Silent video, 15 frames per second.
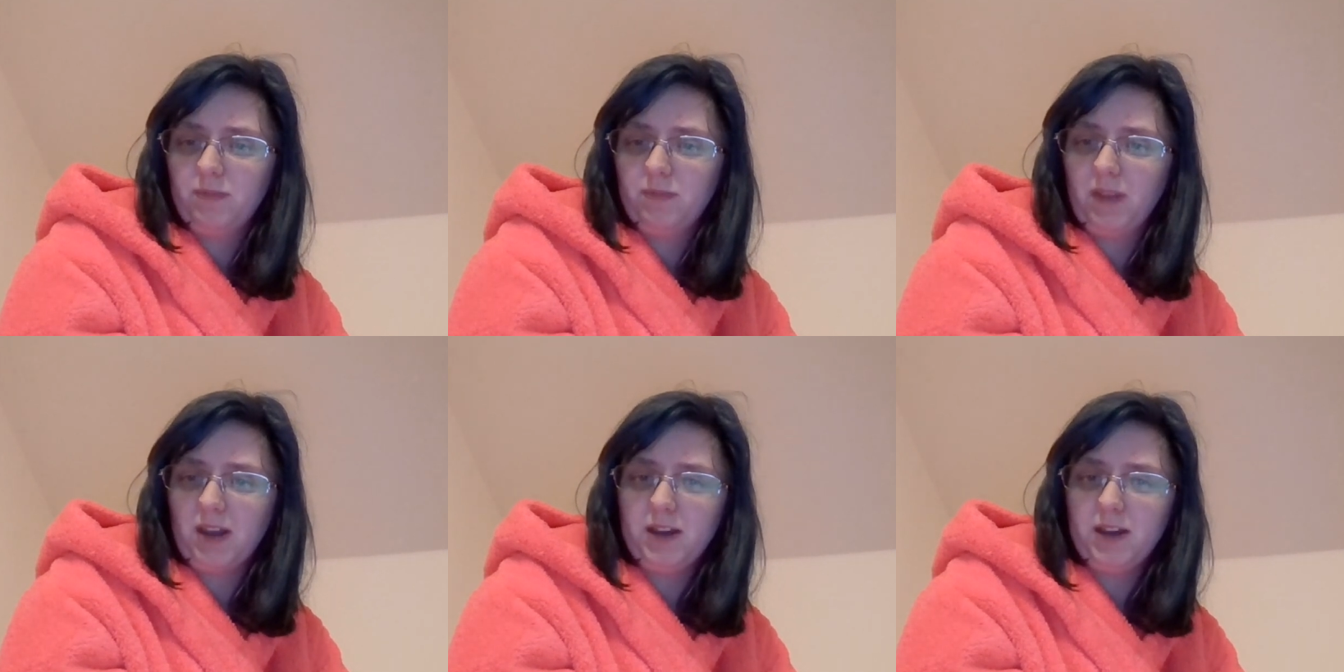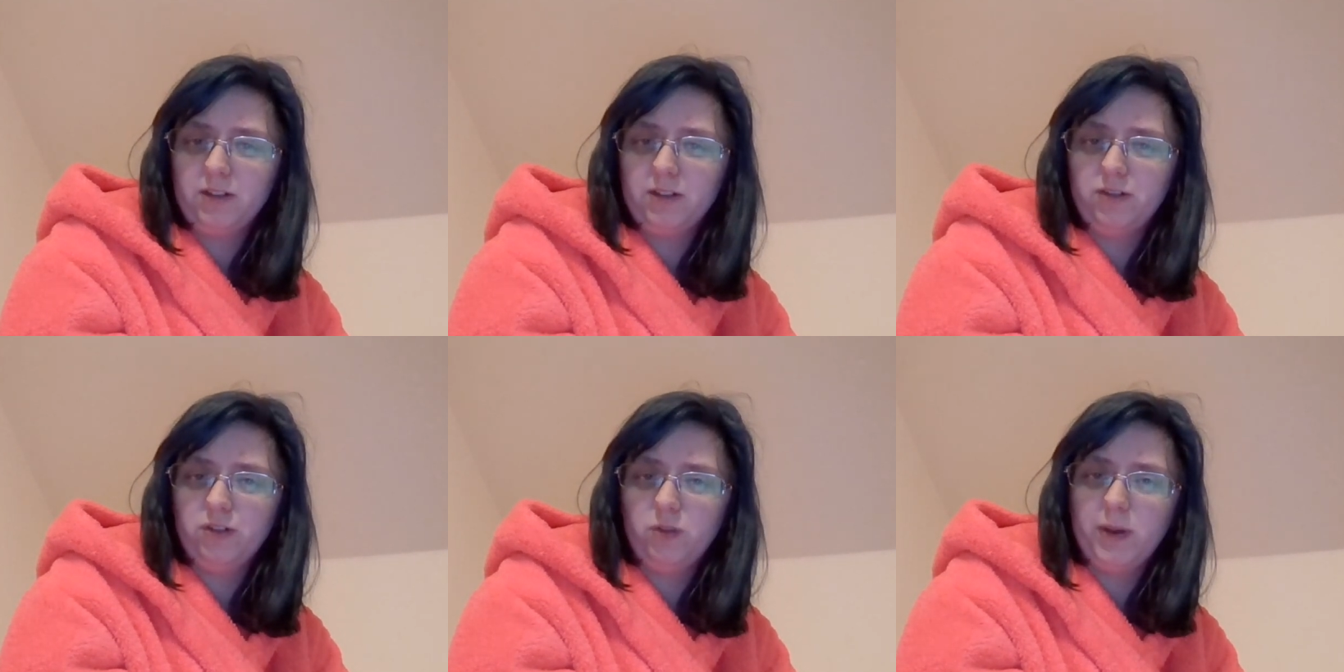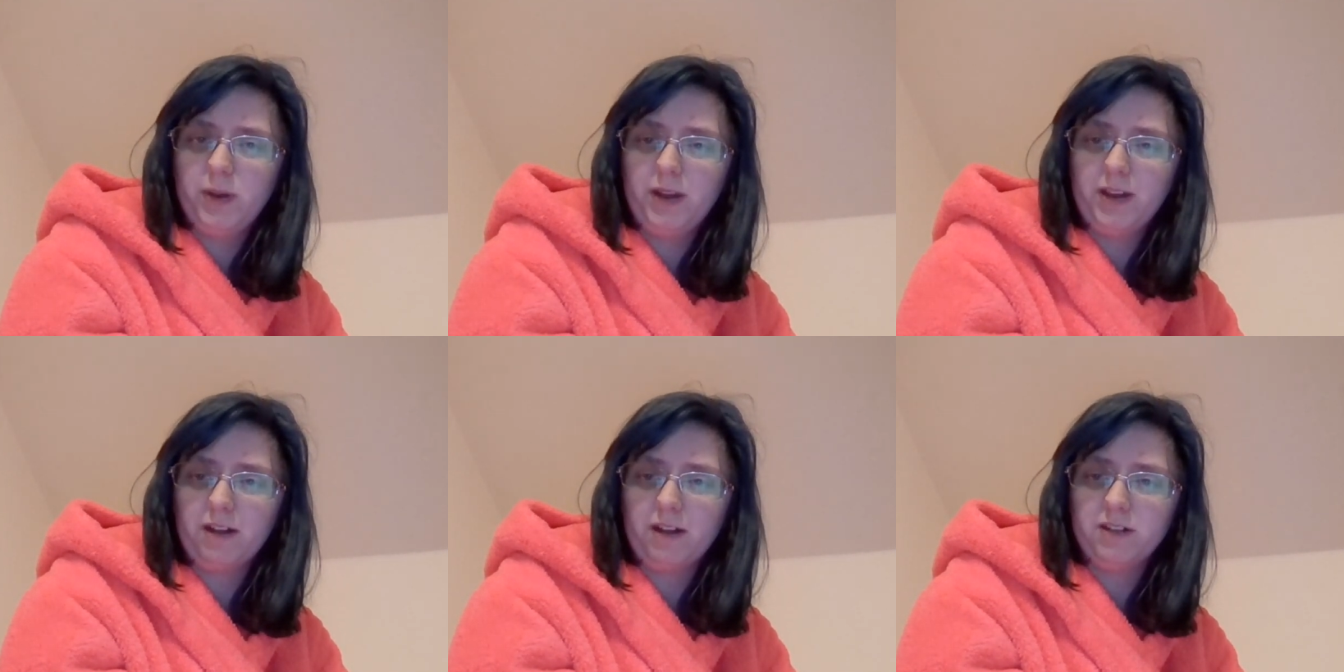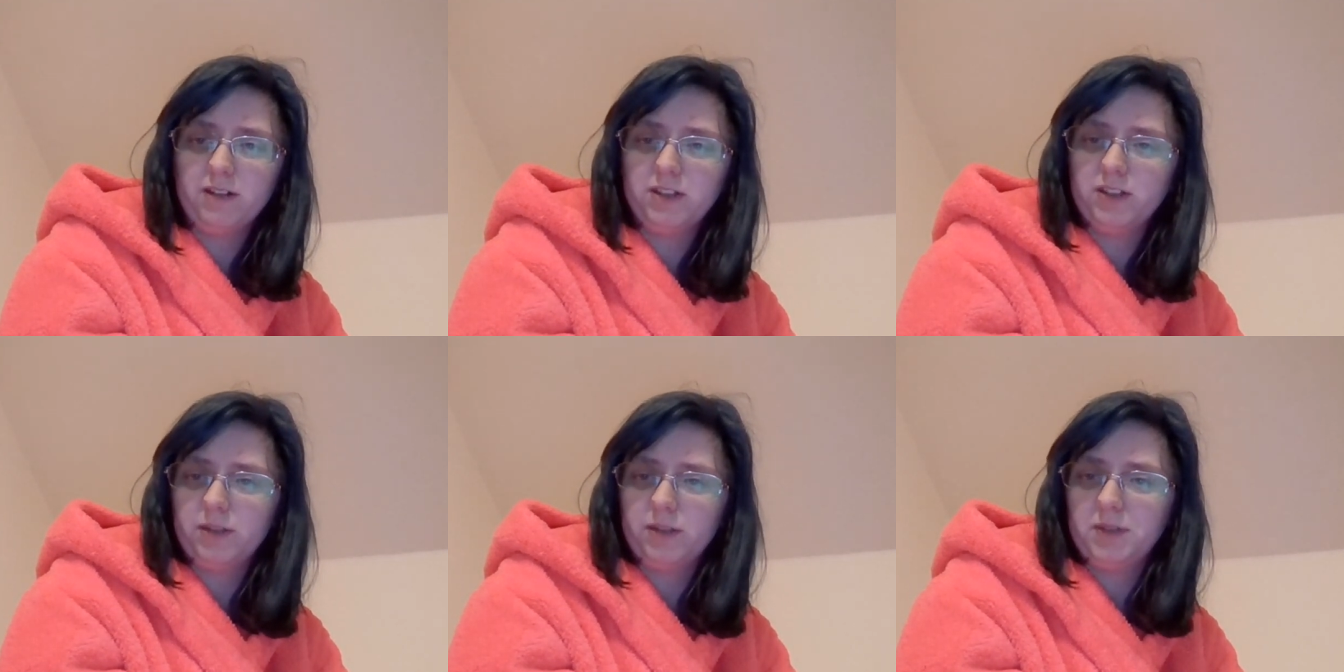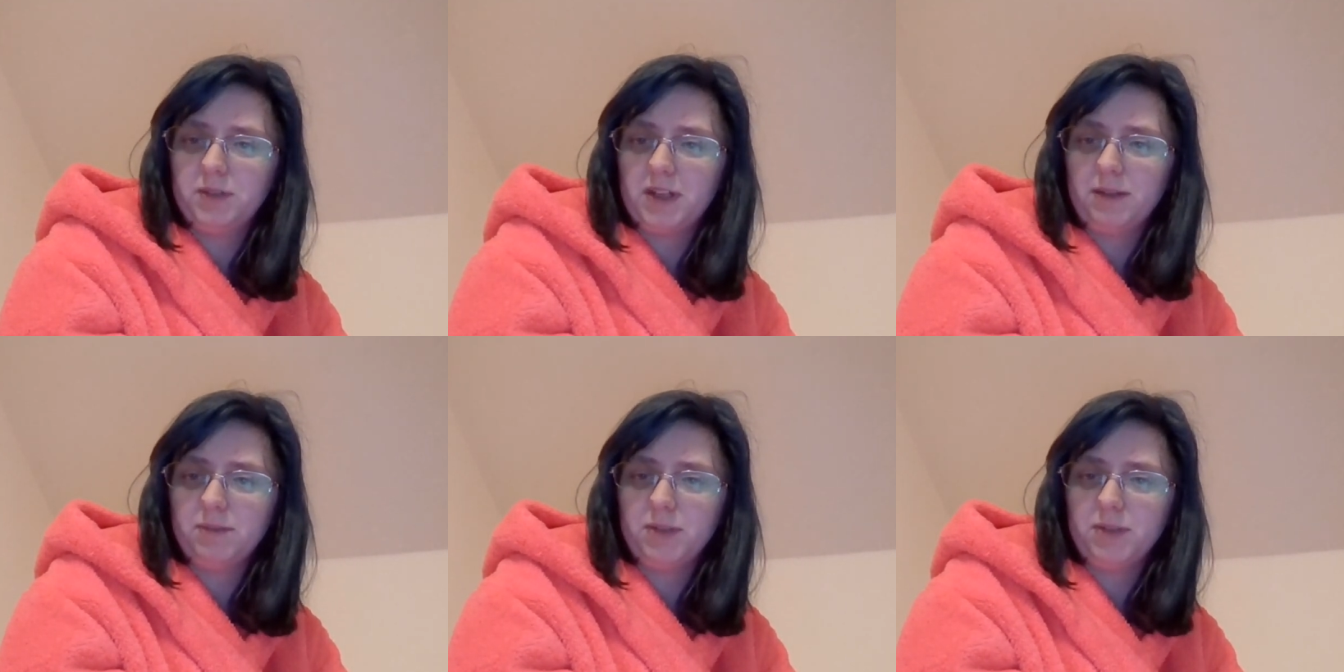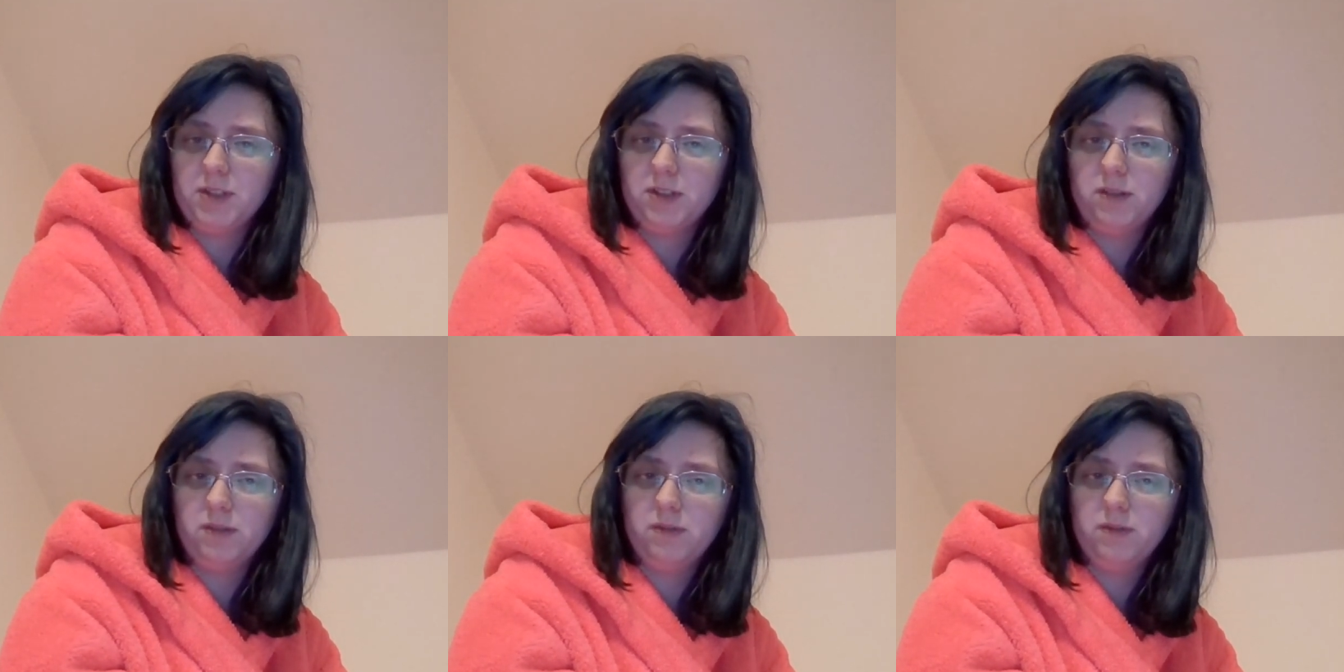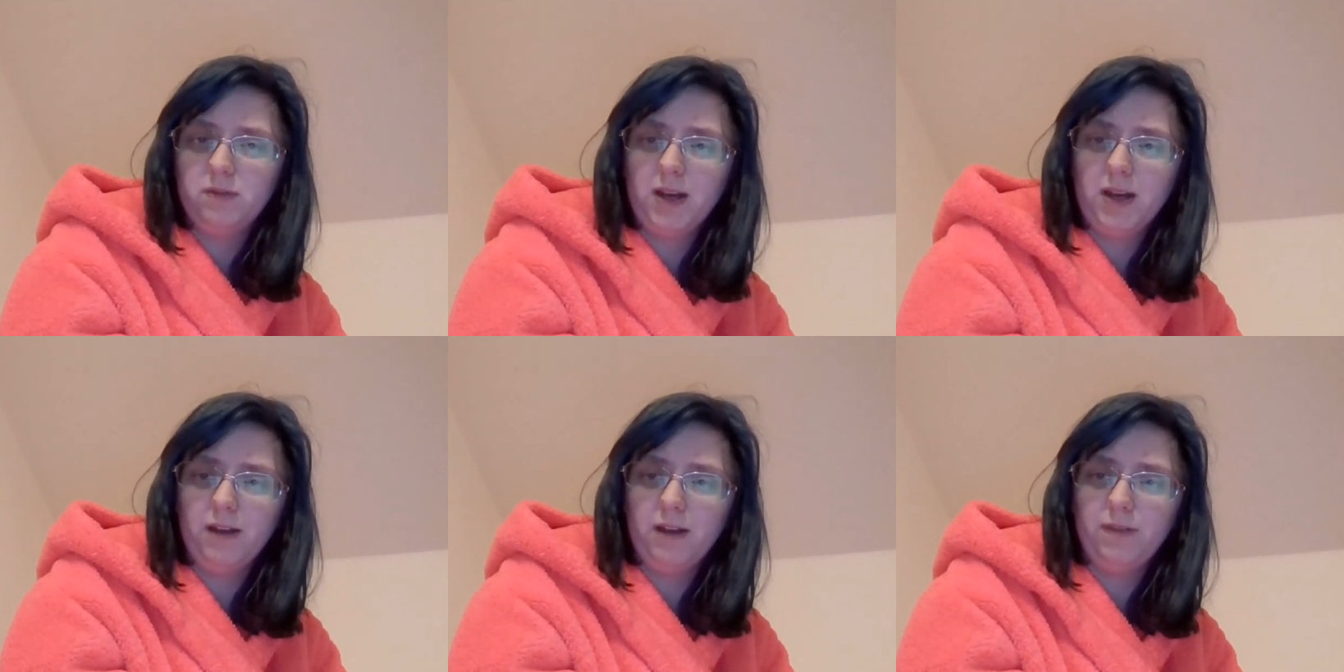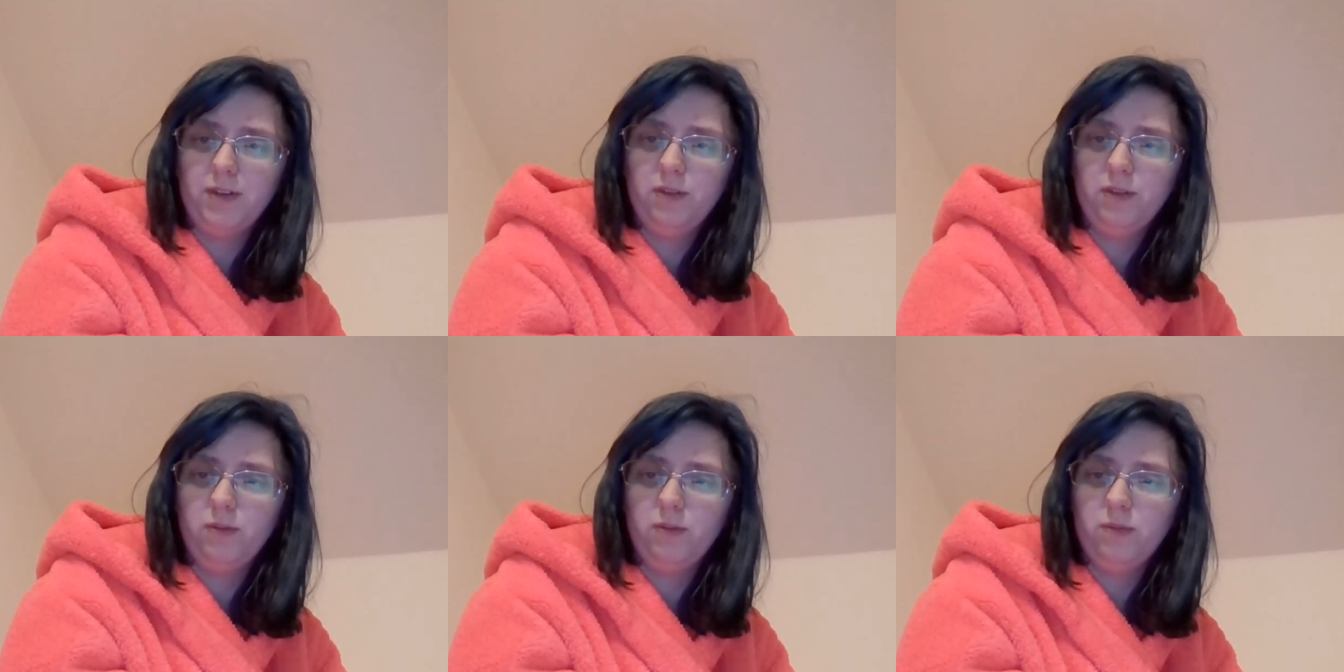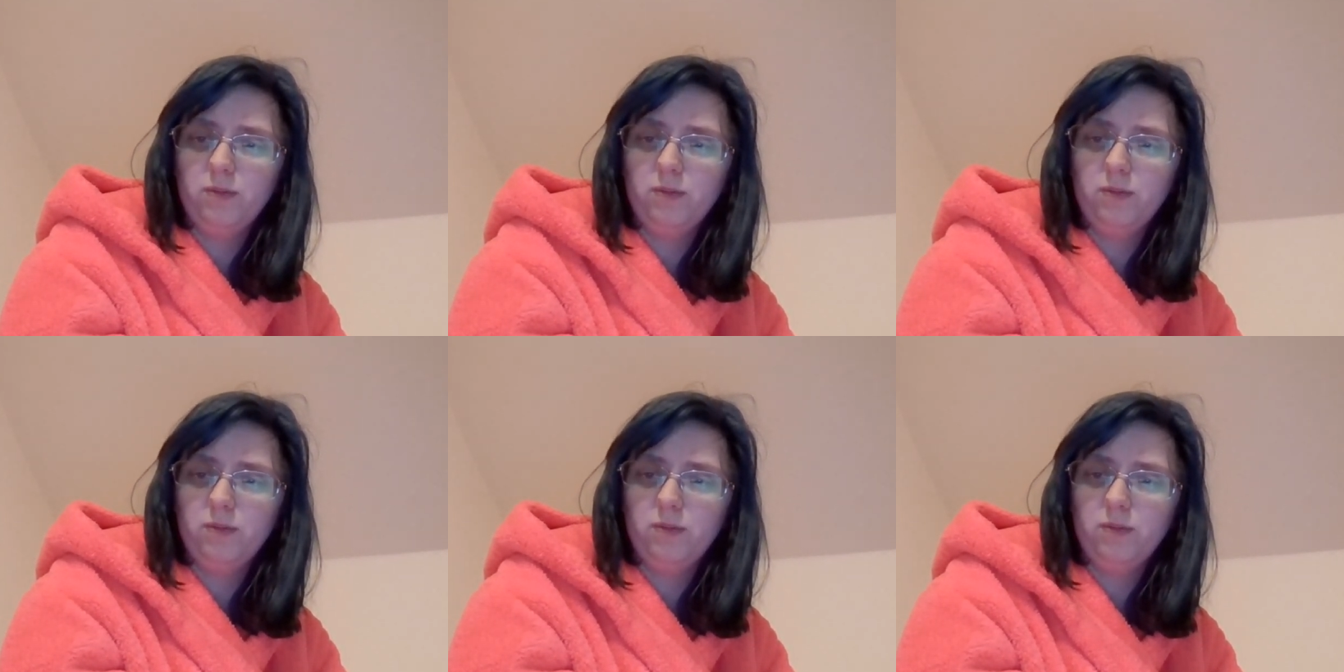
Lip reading: I add too many characters sometimes, so I have to